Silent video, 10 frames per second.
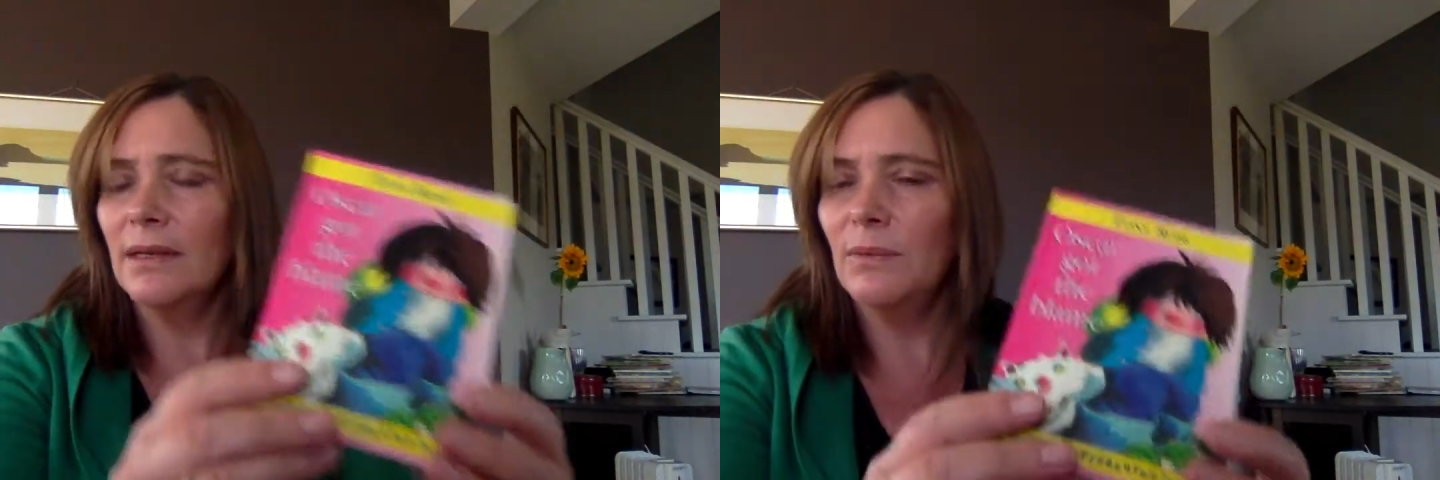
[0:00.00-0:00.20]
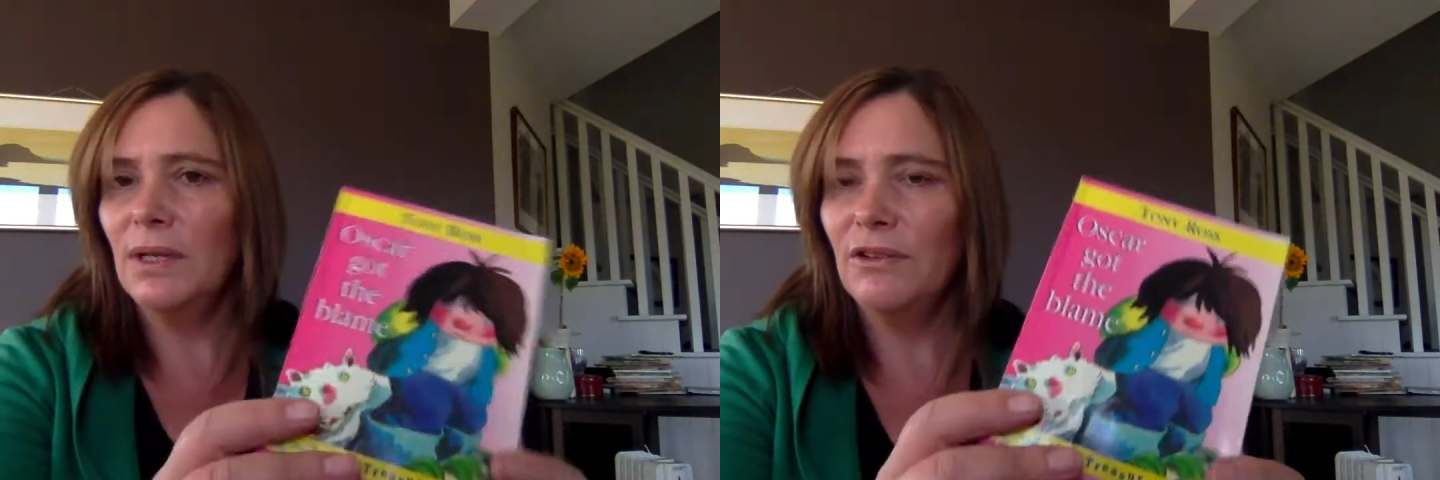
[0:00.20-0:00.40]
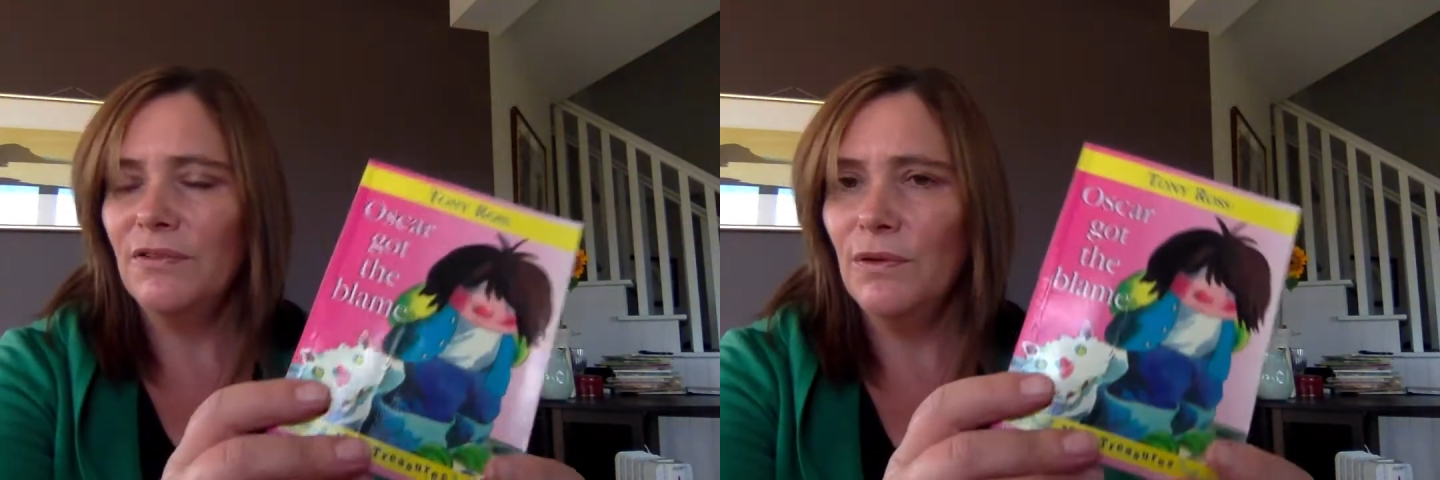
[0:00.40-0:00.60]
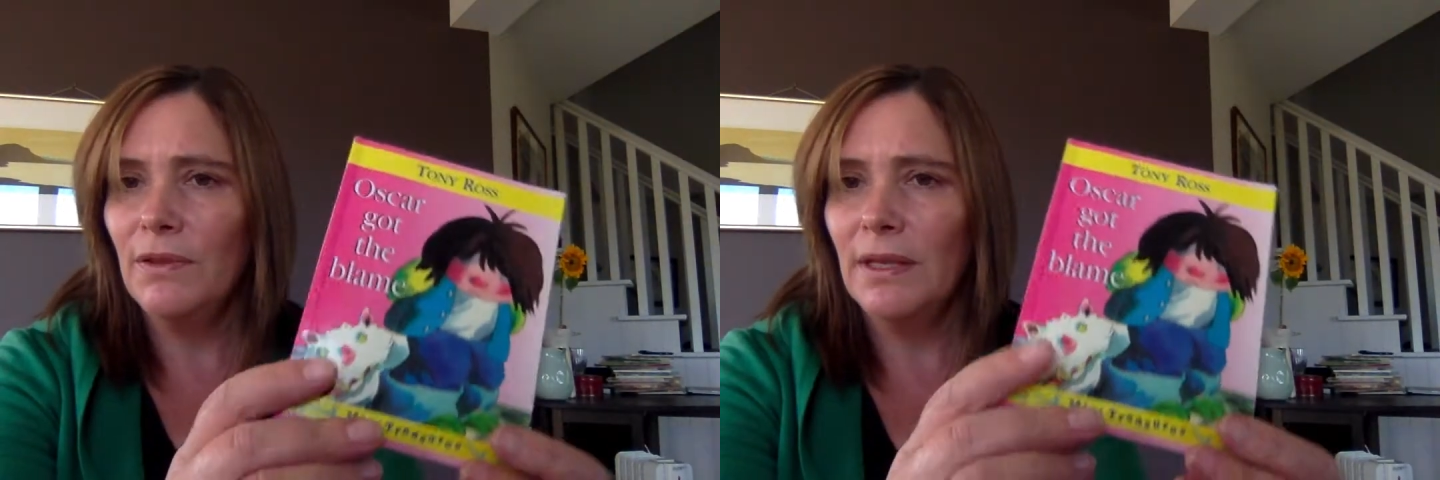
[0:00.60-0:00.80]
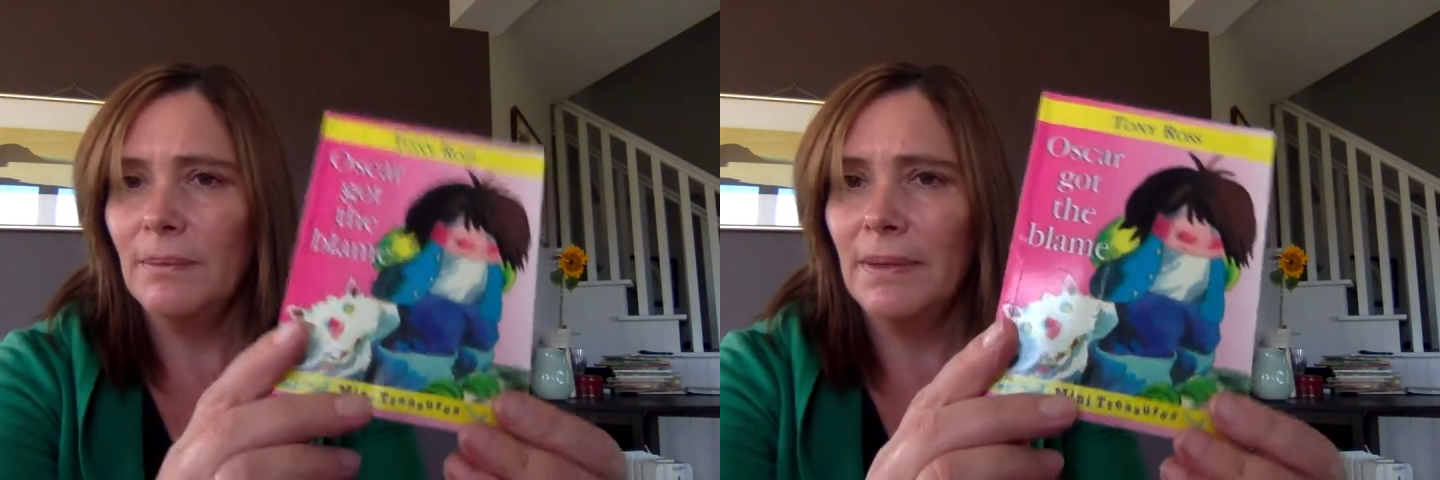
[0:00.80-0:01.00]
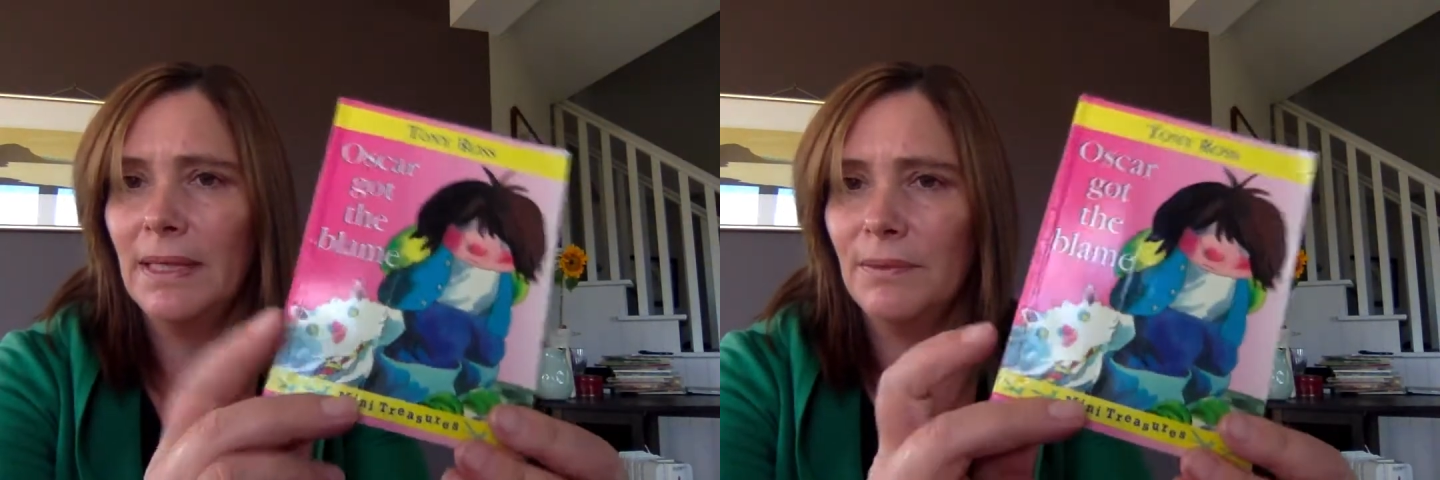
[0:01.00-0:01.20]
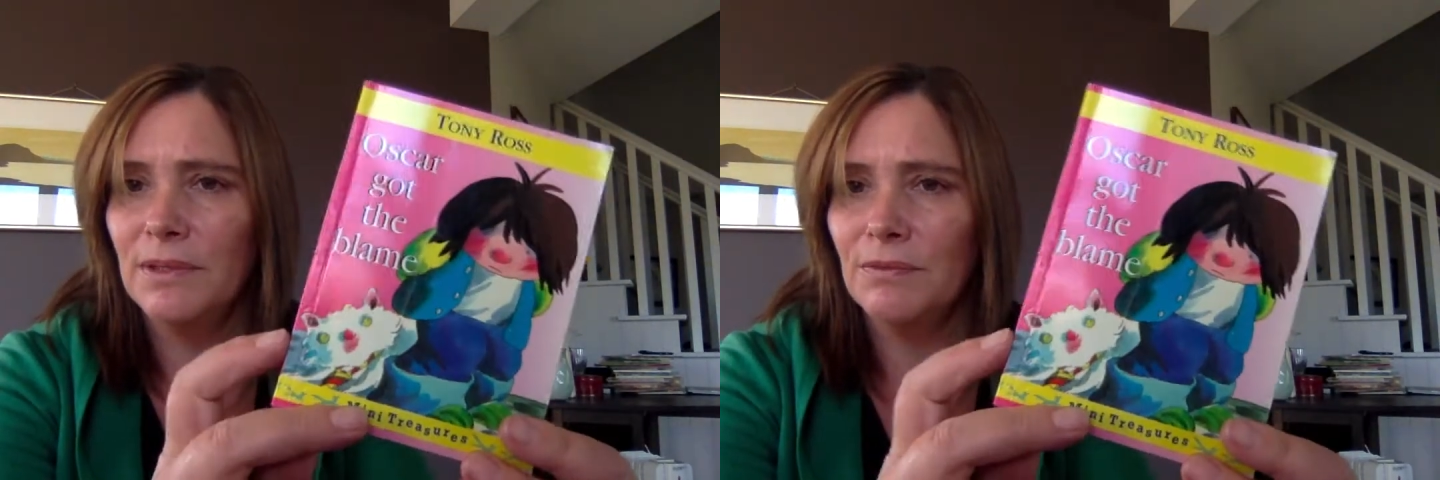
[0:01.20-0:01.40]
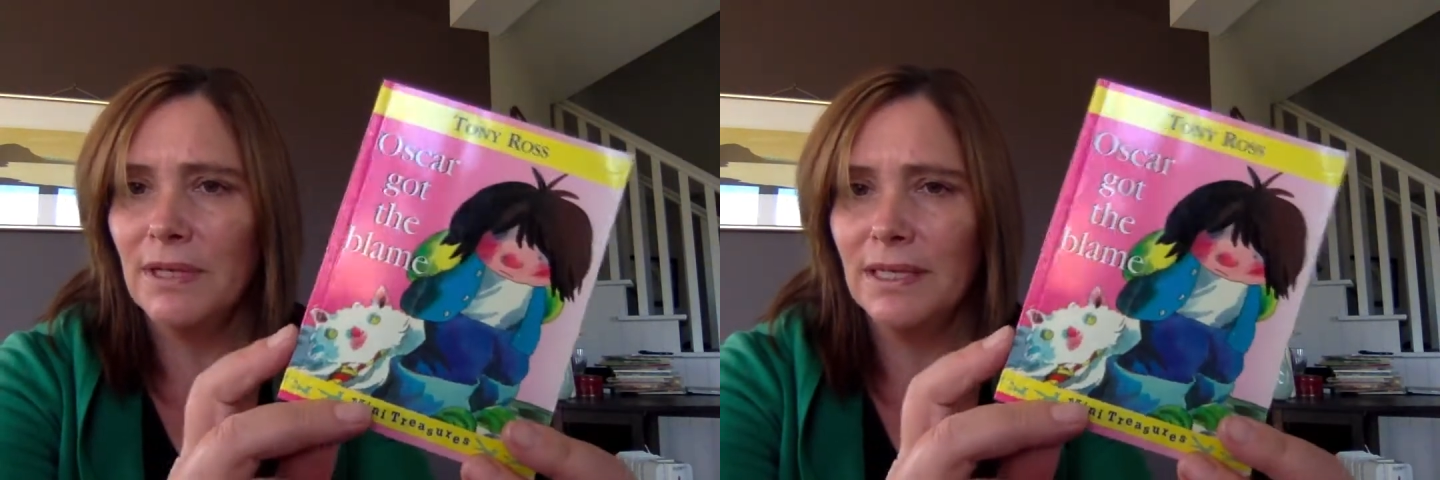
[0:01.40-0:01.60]
wonder if you think Billy
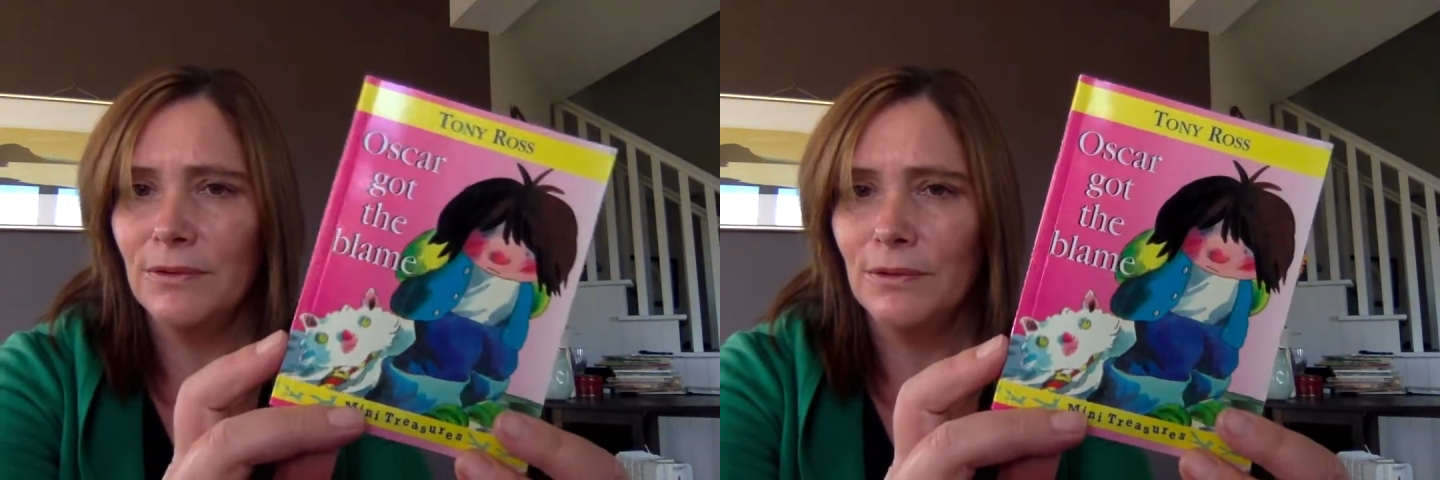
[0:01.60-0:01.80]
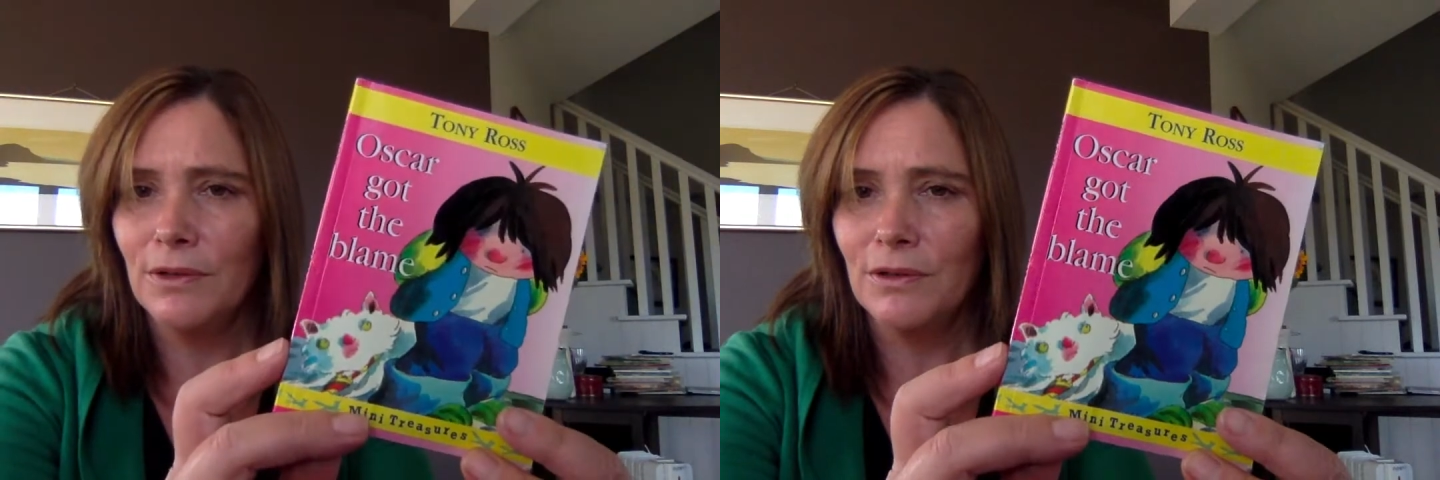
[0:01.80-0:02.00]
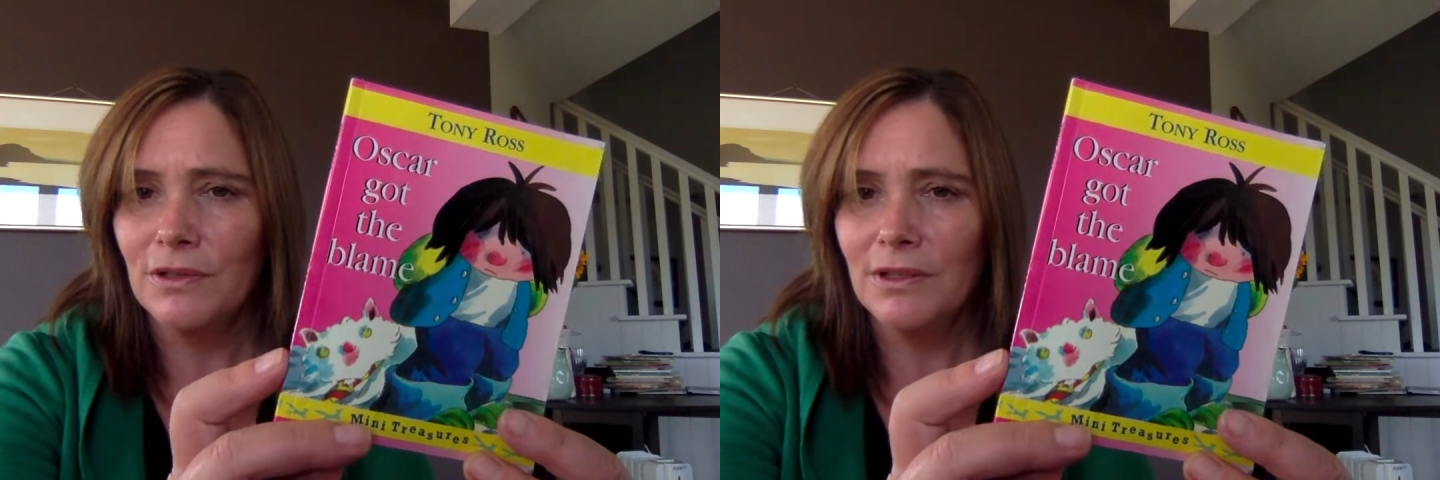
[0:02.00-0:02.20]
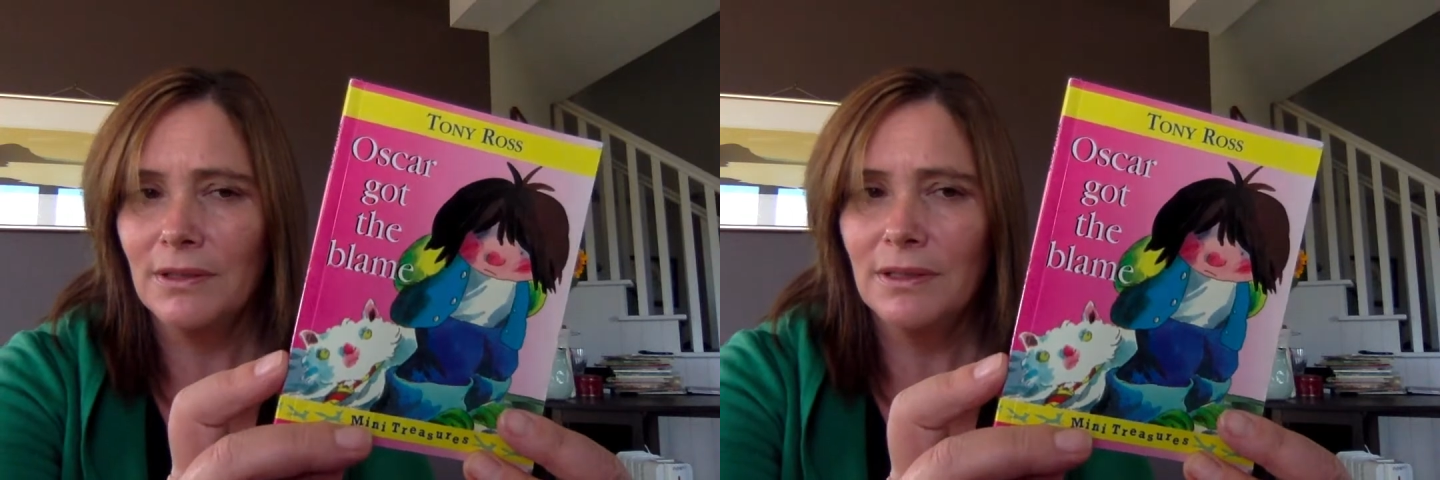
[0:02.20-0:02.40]
was real or not.